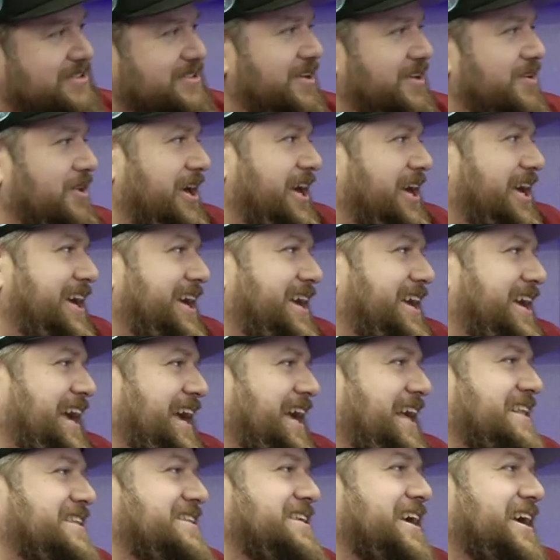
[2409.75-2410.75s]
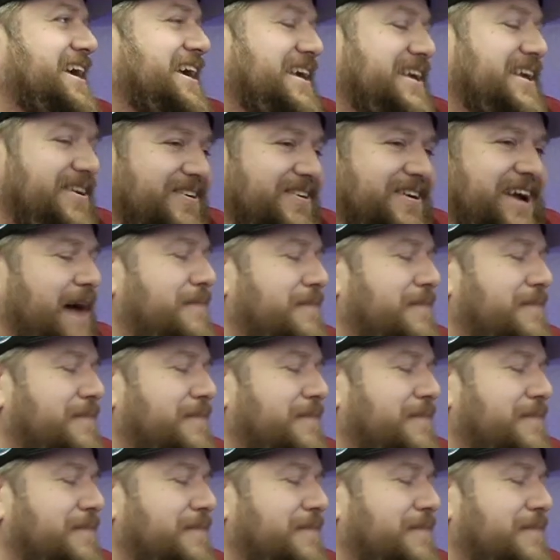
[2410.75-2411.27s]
like your comedy